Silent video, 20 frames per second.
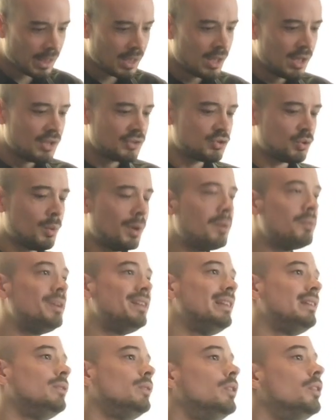So what would
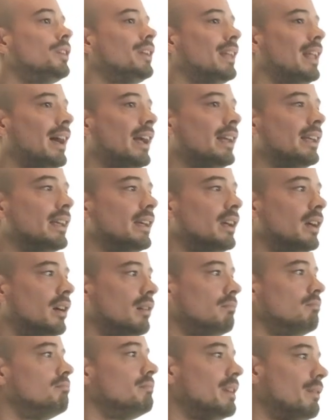it look like
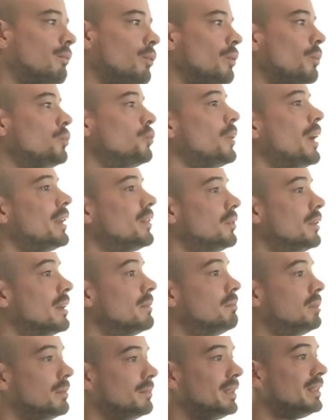if we try to
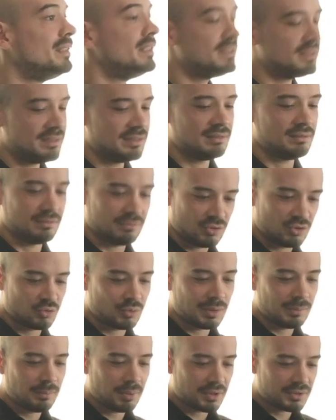implement this string
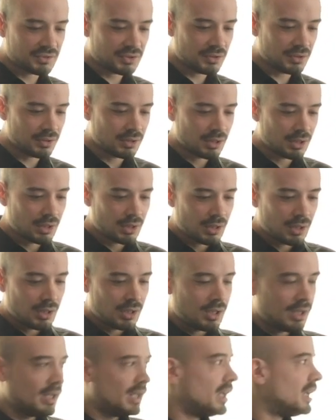parser?
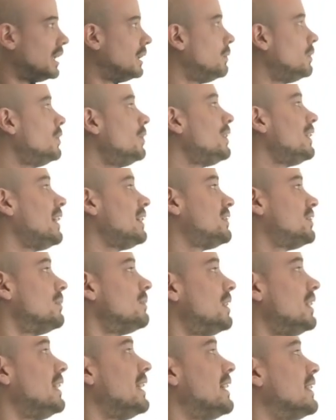It would look like
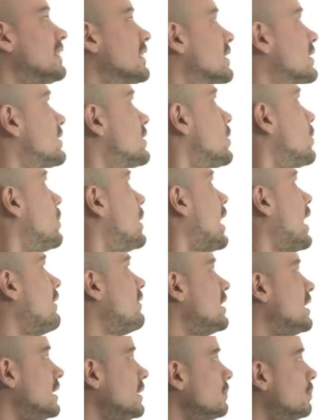something like this. We have an
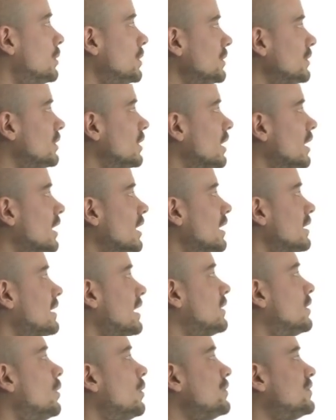input that
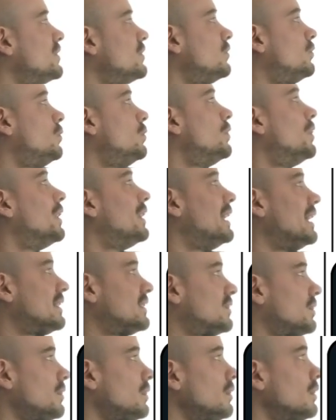goes into a
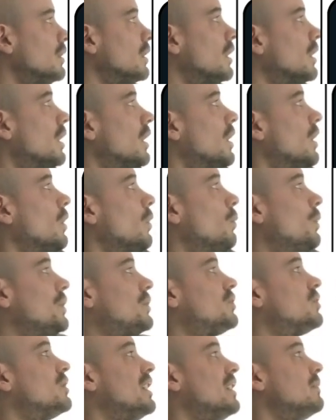lexer,
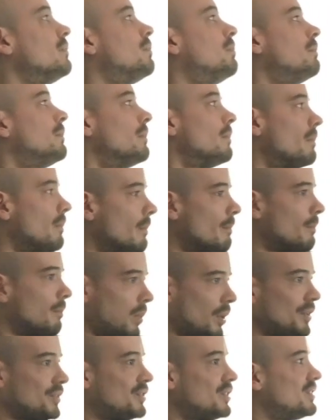which then
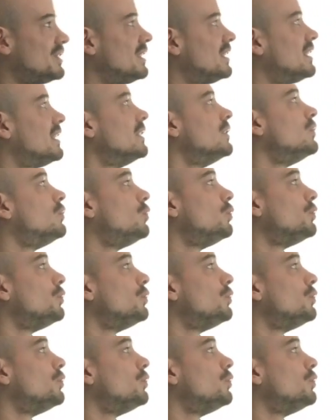parses it into